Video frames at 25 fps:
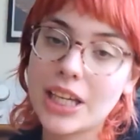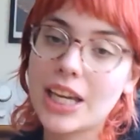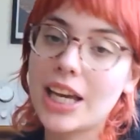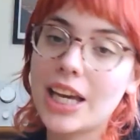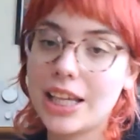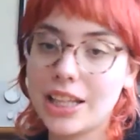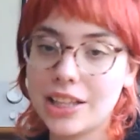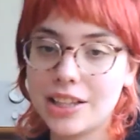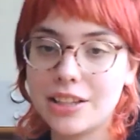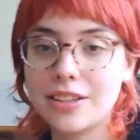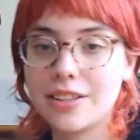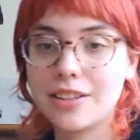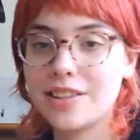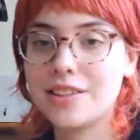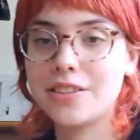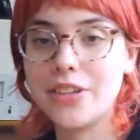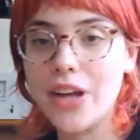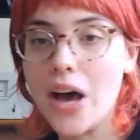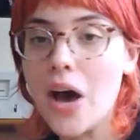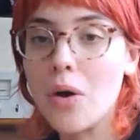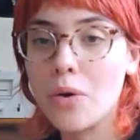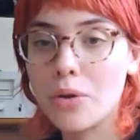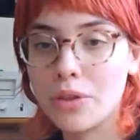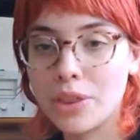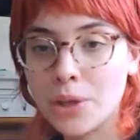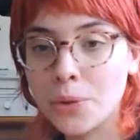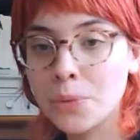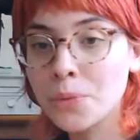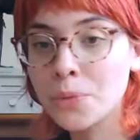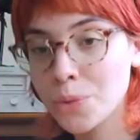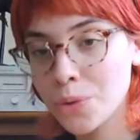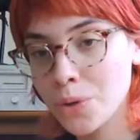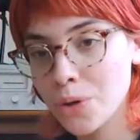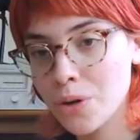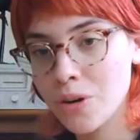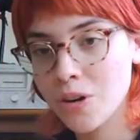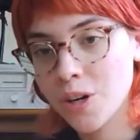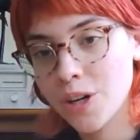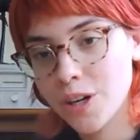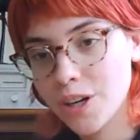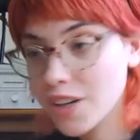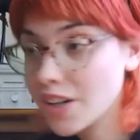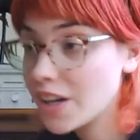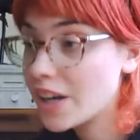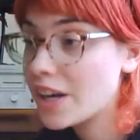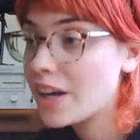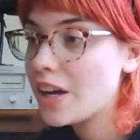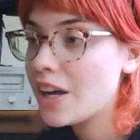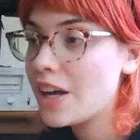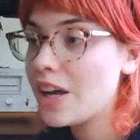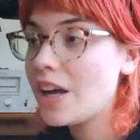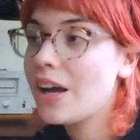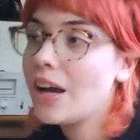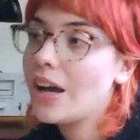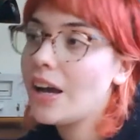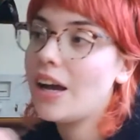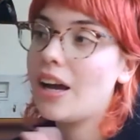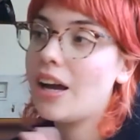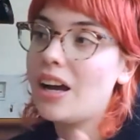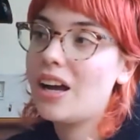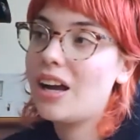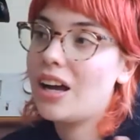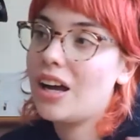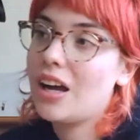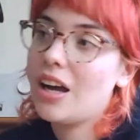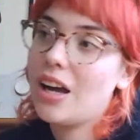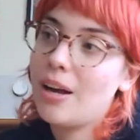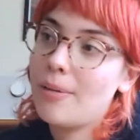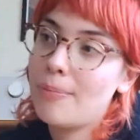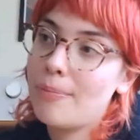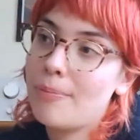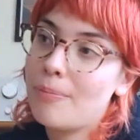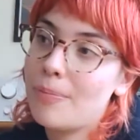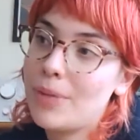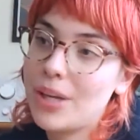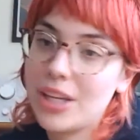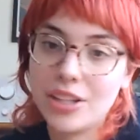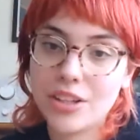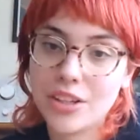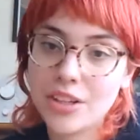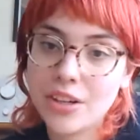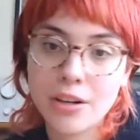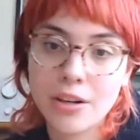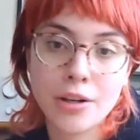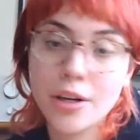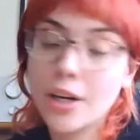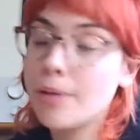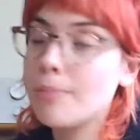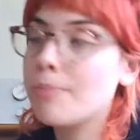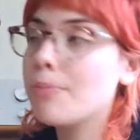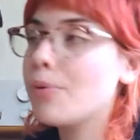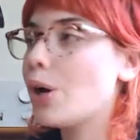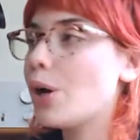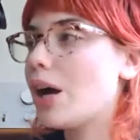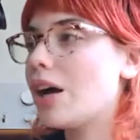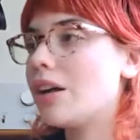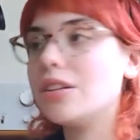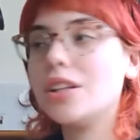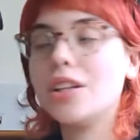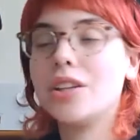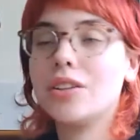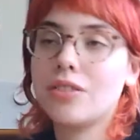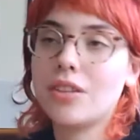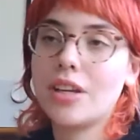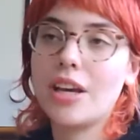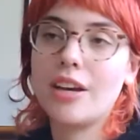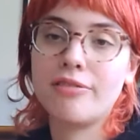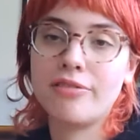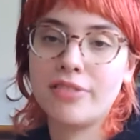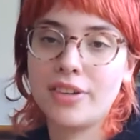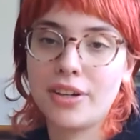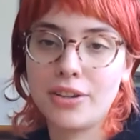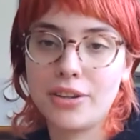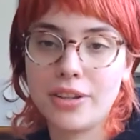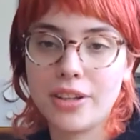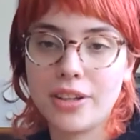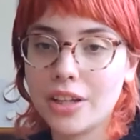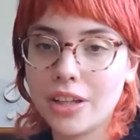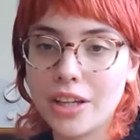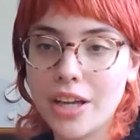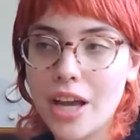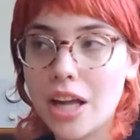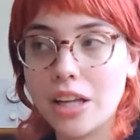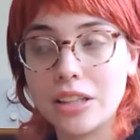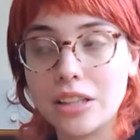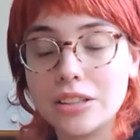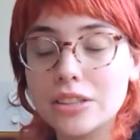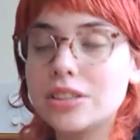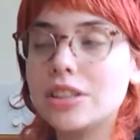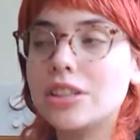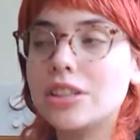and now the war in Europe and everything else,